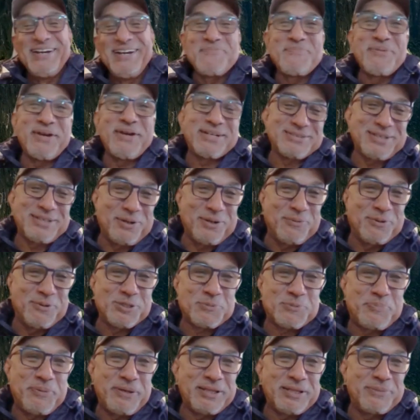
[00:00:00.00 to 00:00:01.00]
because I don't want
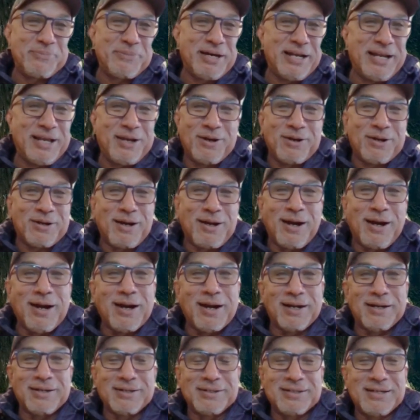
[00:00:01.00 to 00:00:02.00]
to spend the money on a
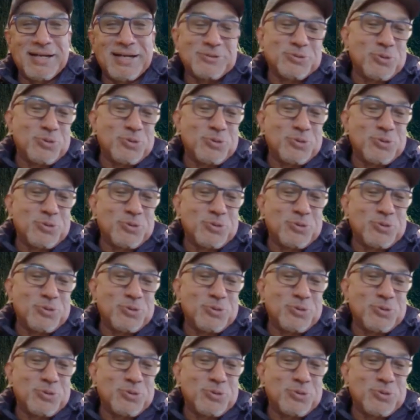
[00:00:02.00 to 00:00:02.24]
car. I